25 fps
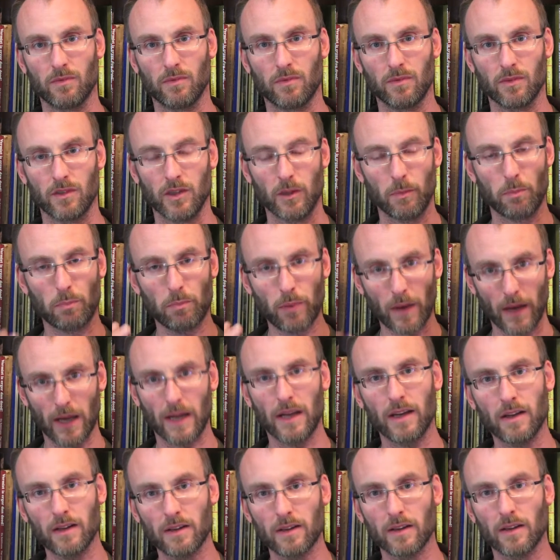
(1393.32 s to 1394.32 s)
The
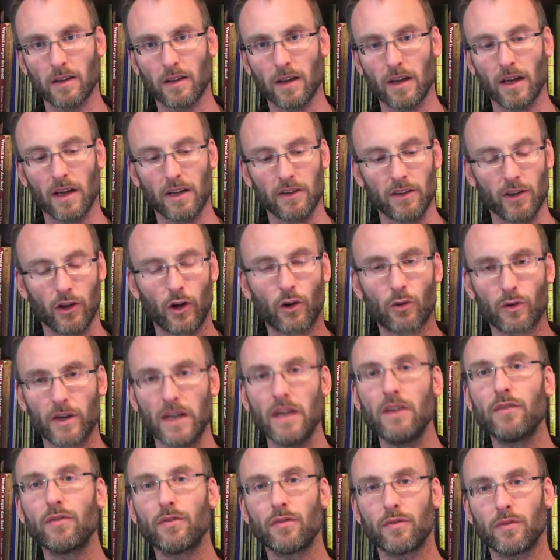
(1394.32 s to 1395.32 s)
pain, the
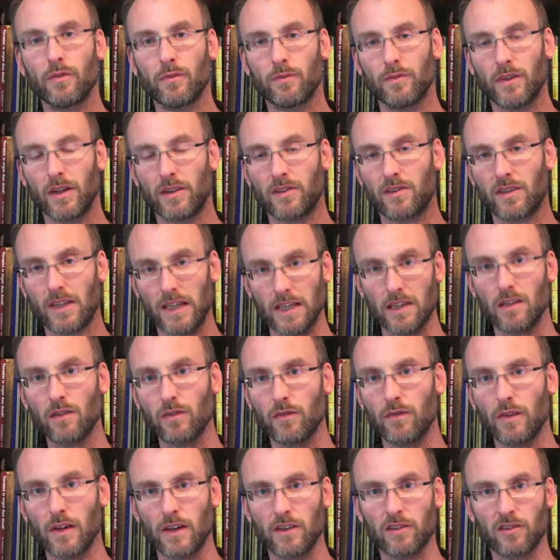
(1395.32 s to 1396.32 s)
grief that's in the
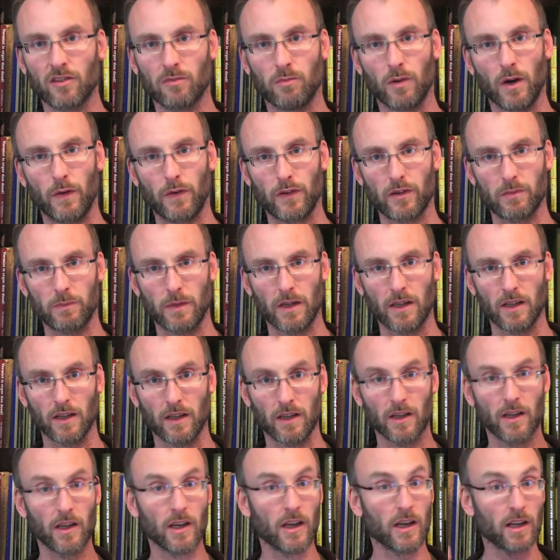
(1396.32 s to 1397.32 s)
village of
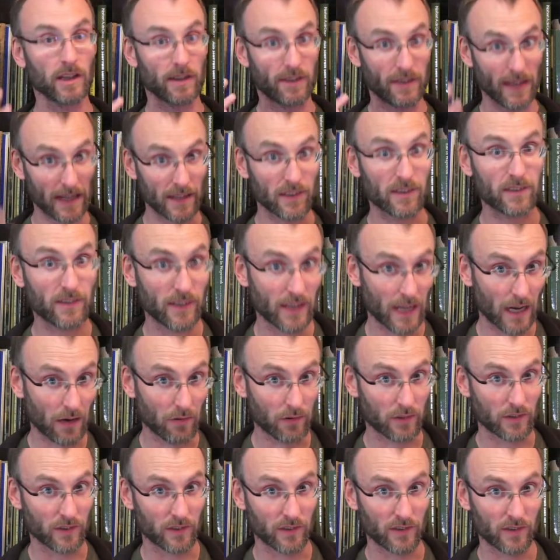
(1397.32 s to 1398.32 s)
Bovensmilde, that's the
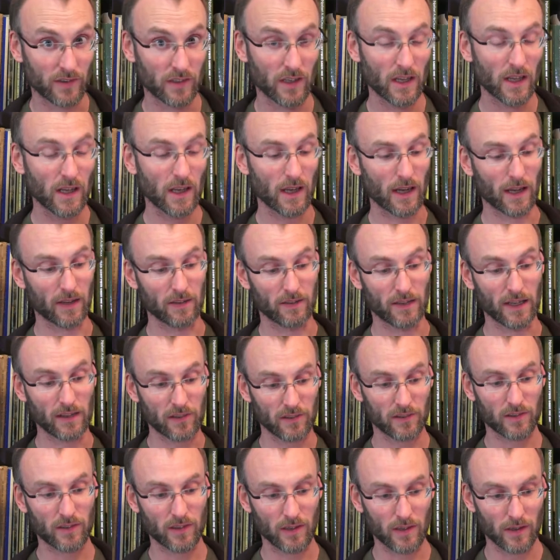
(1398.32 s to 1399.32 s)
heritage. And that's
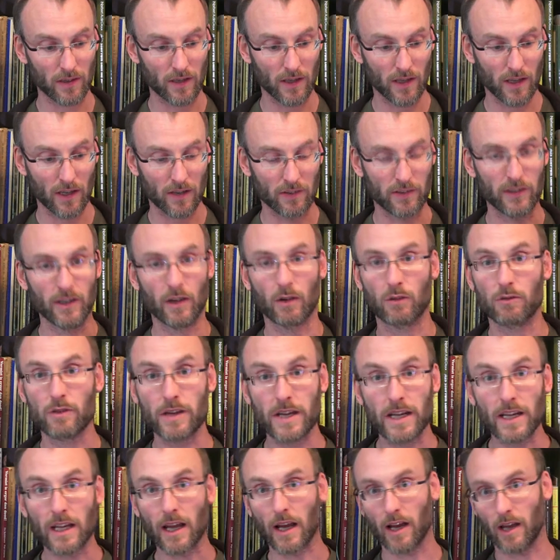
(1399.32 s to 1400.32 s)
the
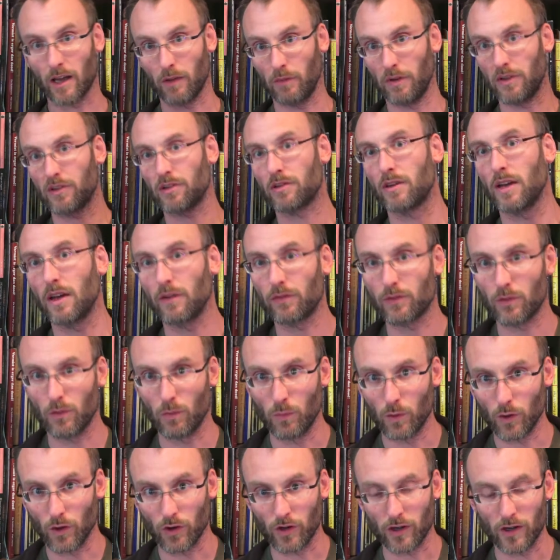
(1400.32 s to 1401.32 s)
arena in which you have to
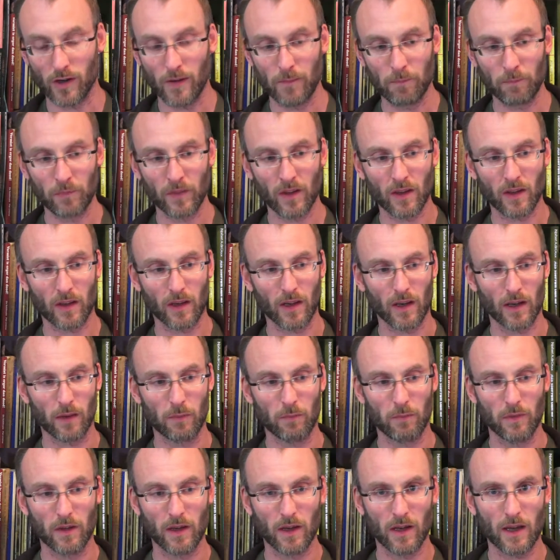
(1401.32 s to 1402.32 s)
work.
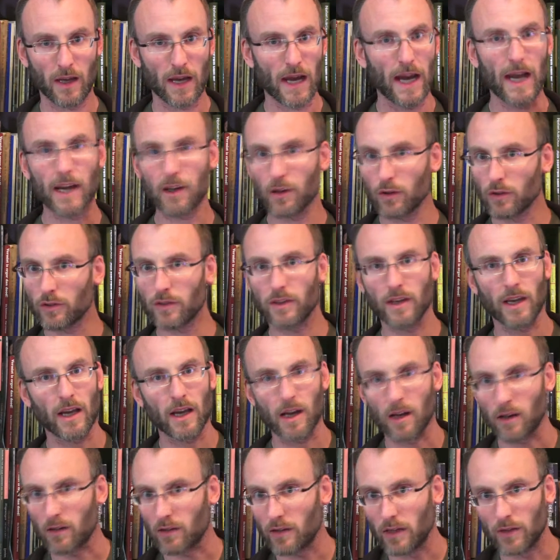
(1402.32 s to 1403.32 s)
I don't
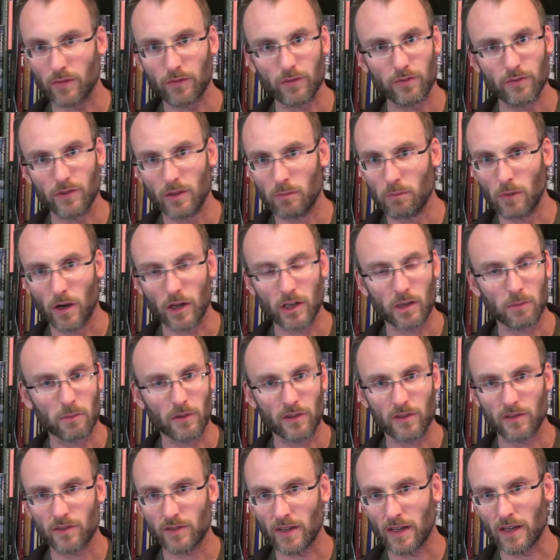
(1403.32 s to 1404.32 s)
care if the monument
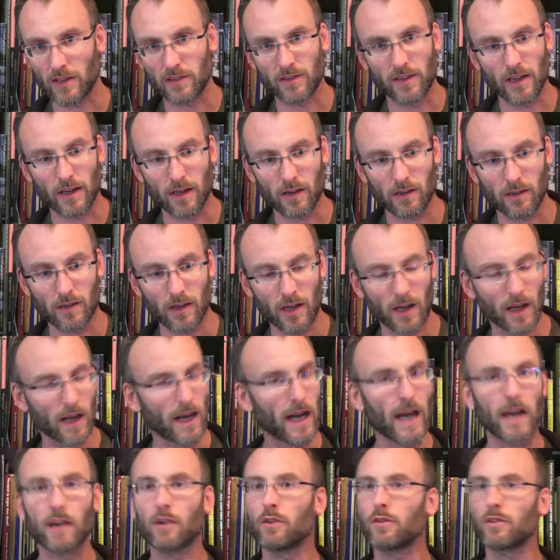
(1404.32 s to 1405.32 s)
stays there.
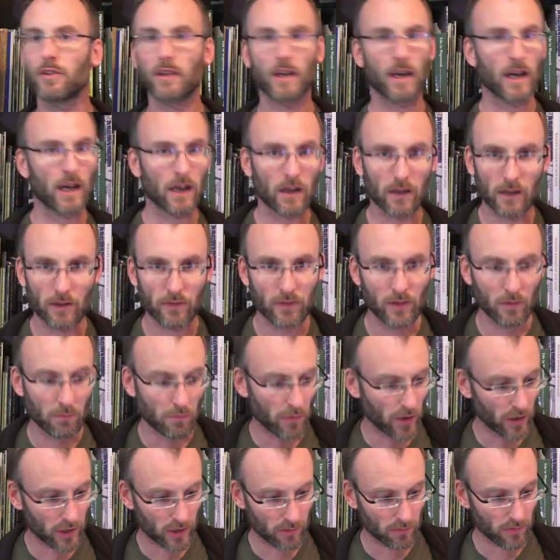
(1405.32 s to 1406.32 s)
I don't care if the
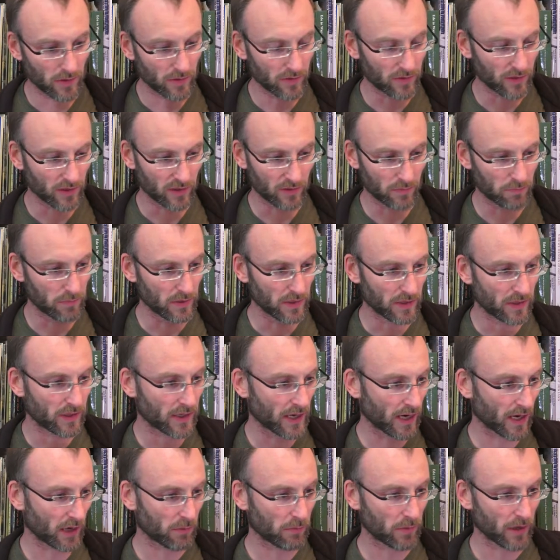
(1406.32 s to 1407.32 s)
monument is being
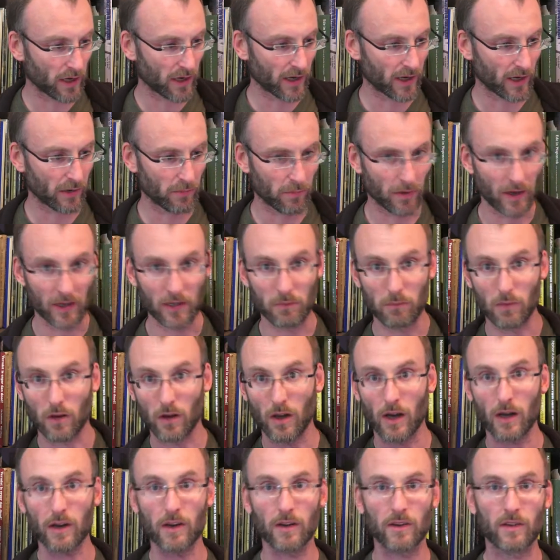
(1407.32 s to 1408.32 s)
cared by the
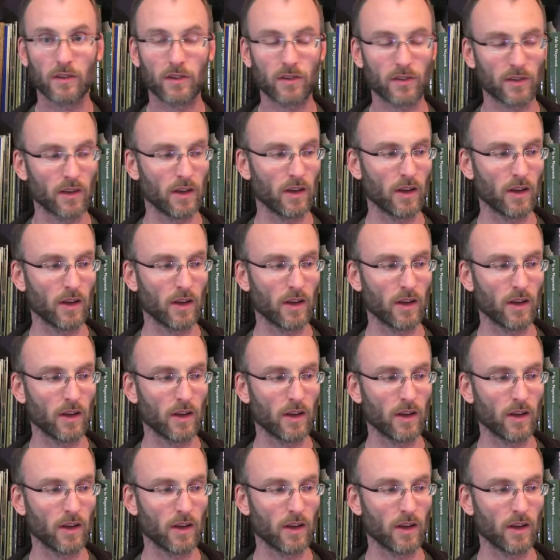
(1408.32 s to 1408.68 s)
Moluccans